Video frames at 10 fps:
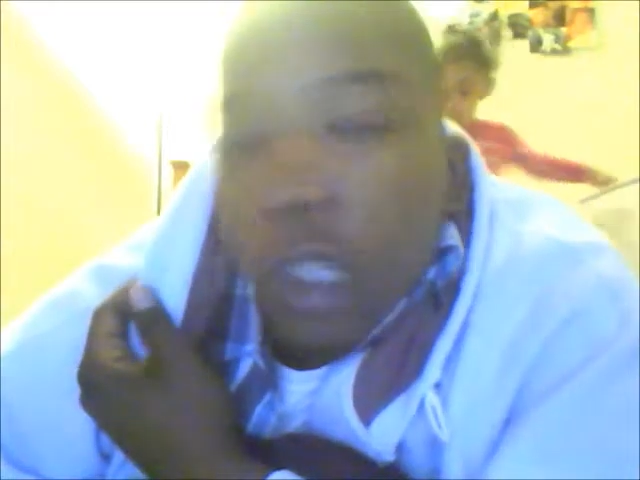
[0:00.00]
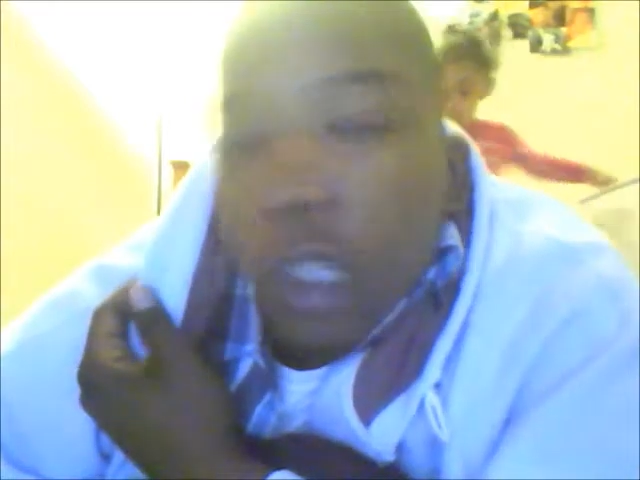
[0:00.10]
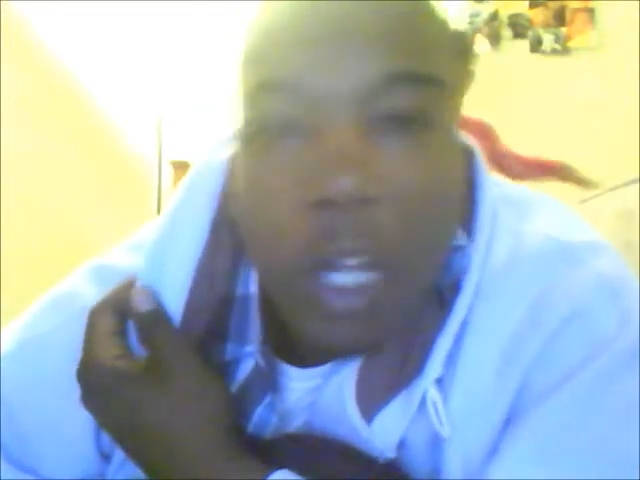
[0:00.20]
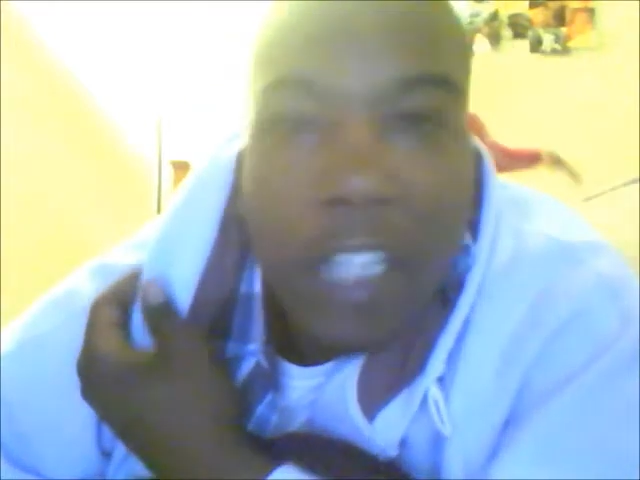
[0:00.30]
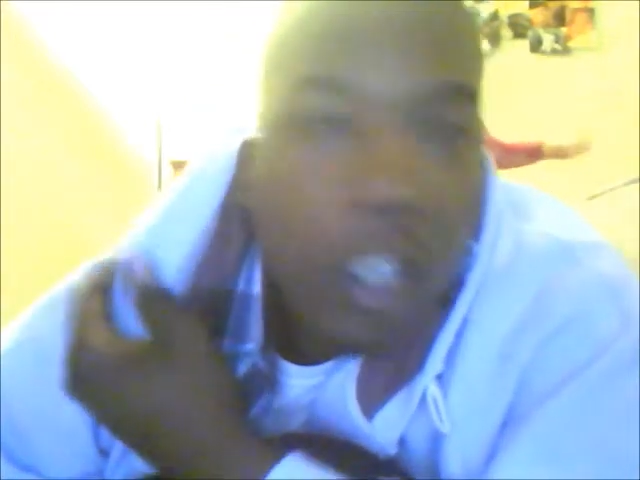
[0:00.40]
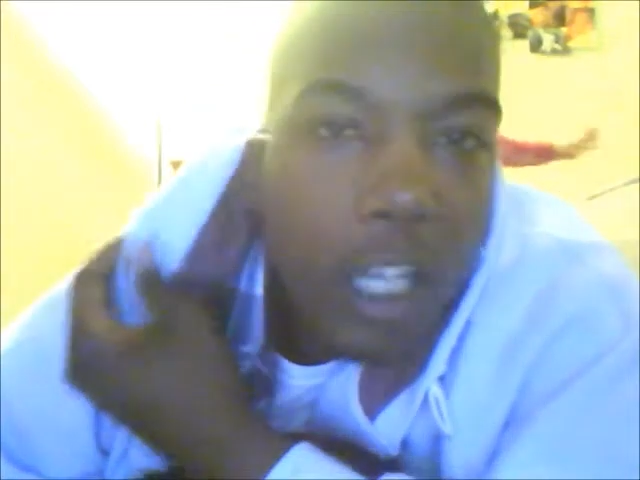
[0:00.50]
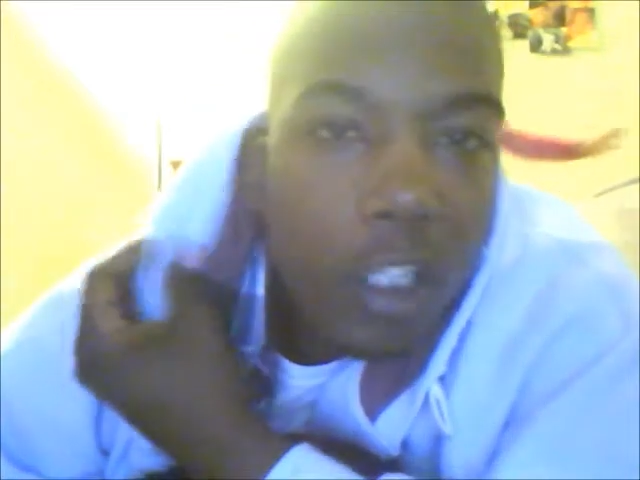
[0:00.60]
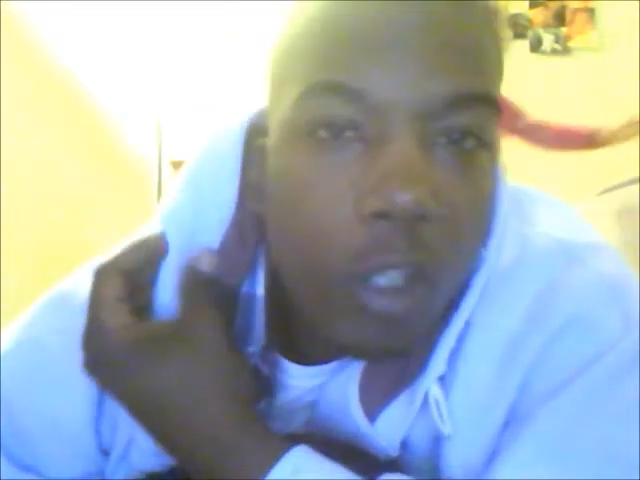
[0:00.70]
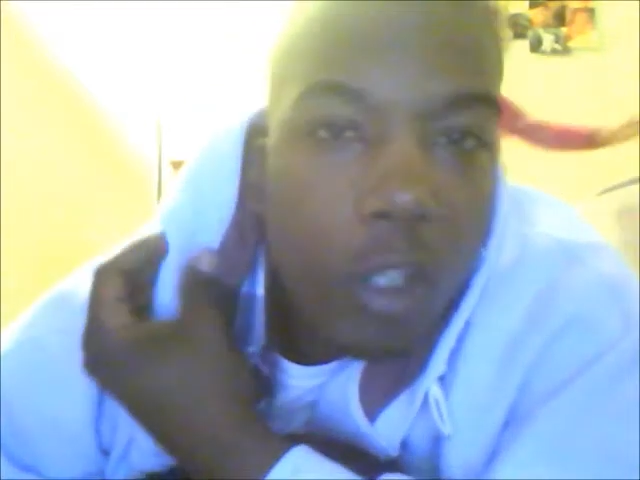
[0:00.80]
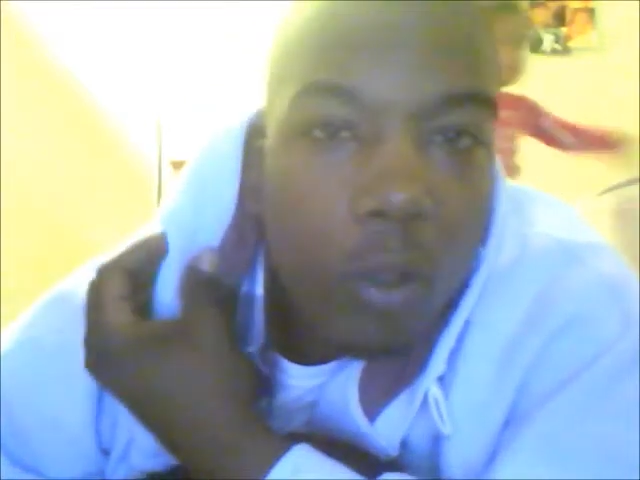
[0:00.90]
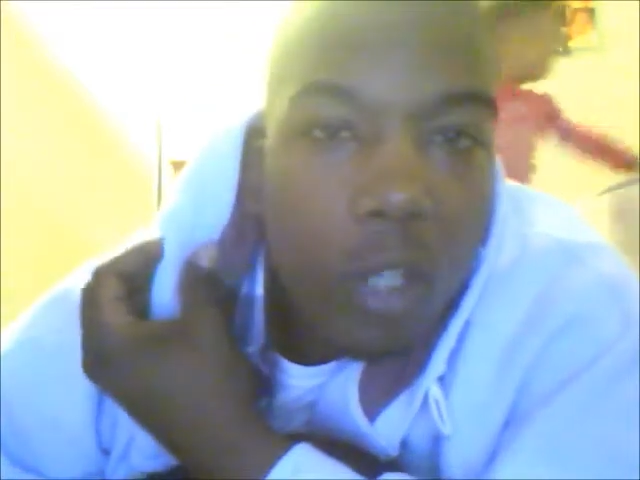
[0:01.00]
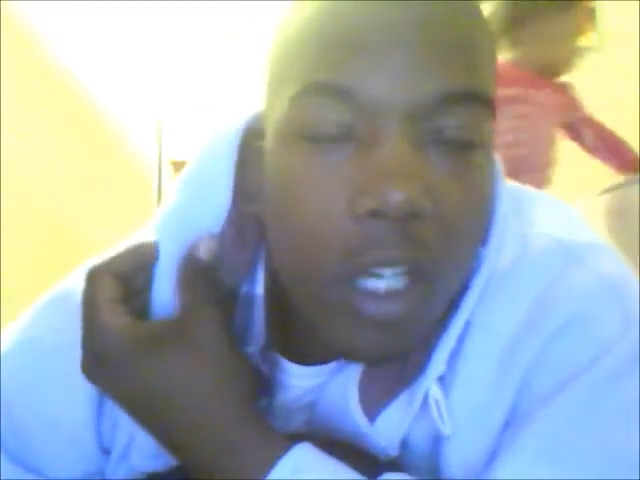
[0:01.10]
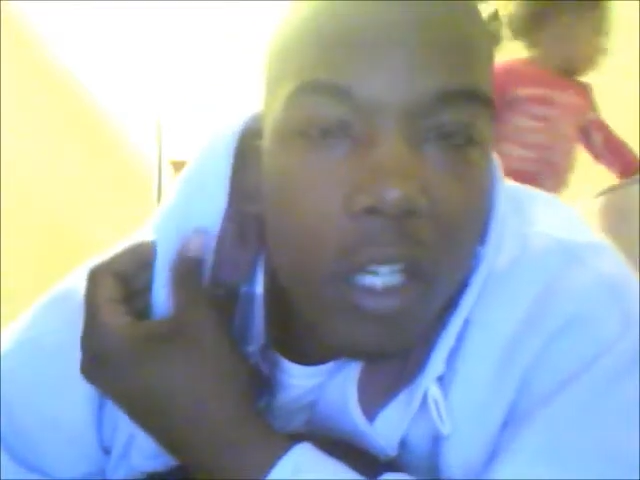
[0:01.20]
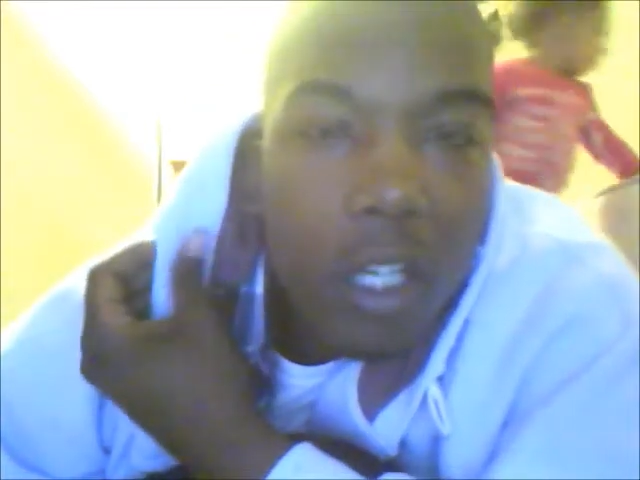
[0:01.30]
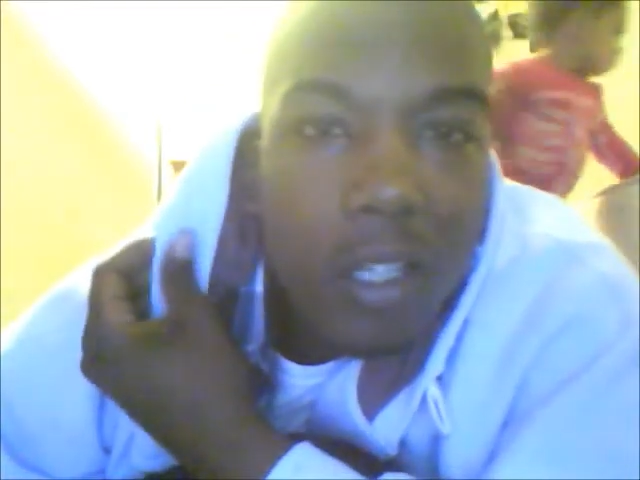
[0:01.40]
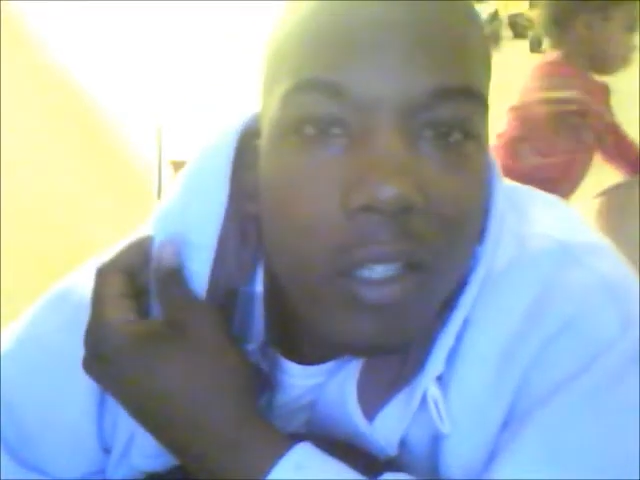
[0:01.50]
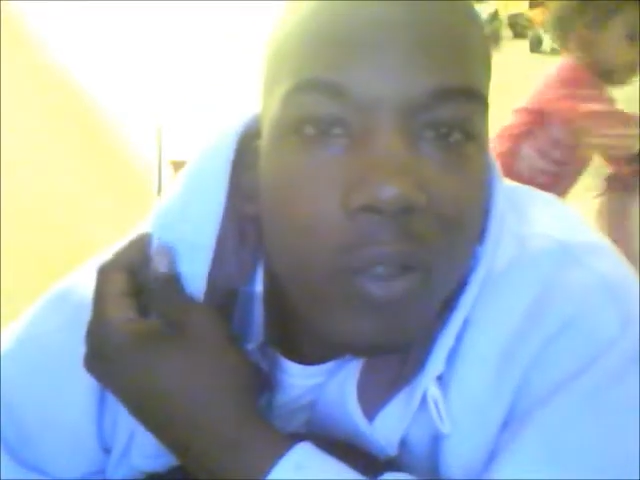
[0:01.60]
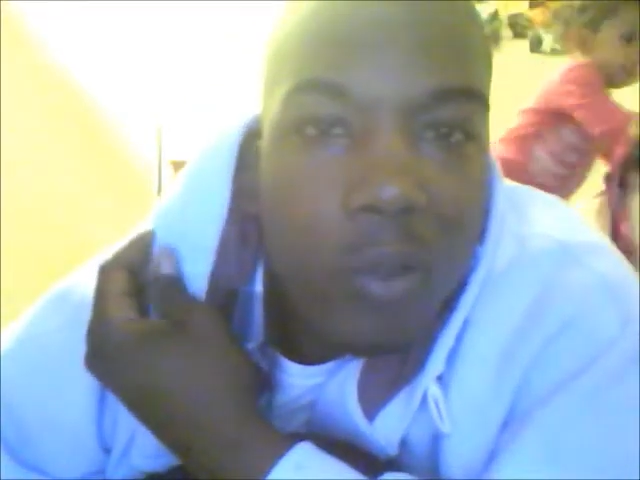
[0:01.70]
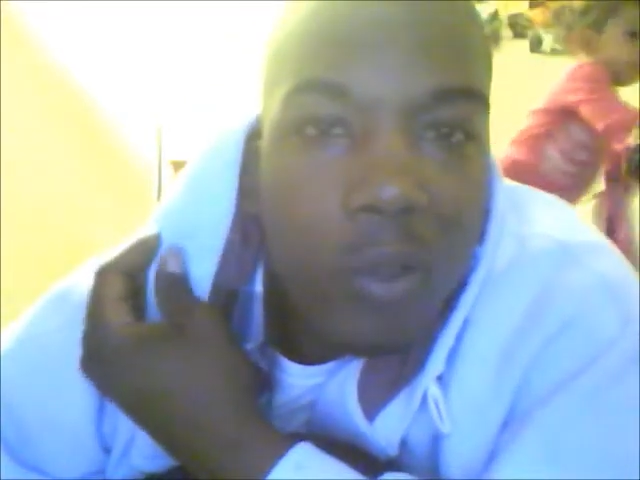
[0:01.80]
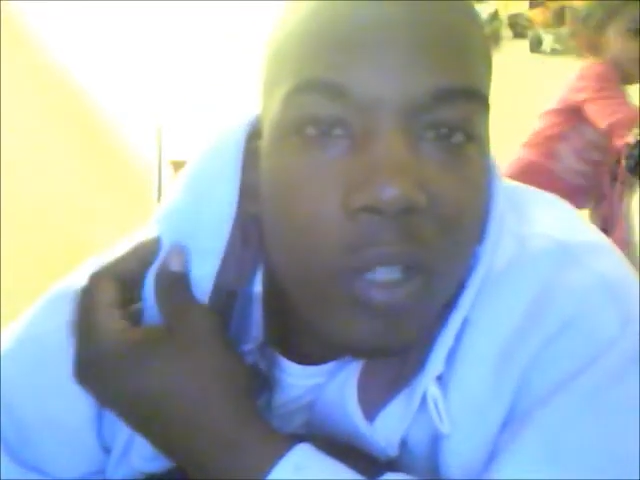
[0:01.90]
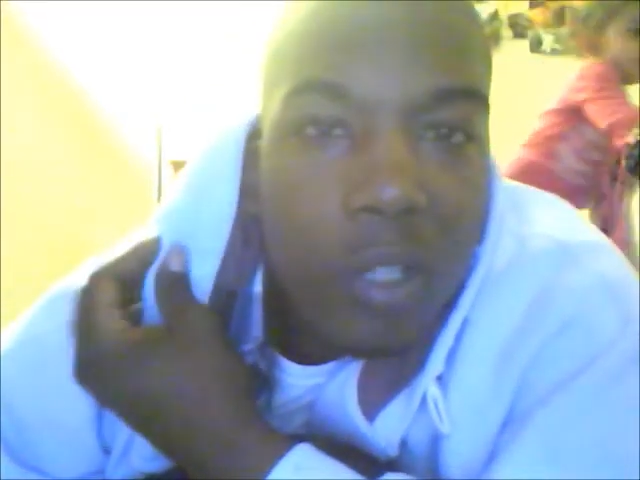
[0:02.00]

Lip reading: I know